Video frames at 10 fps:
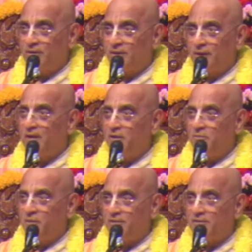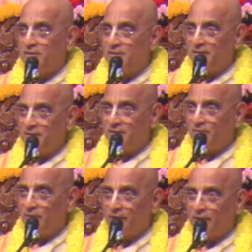Can you imagine
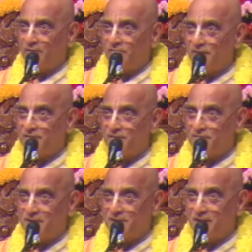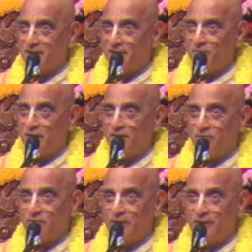what kind of festivity takes
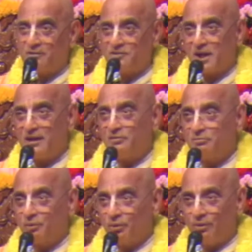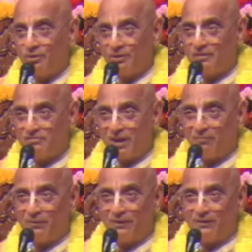place when a child is born in a
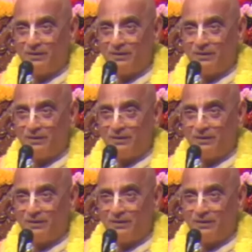family?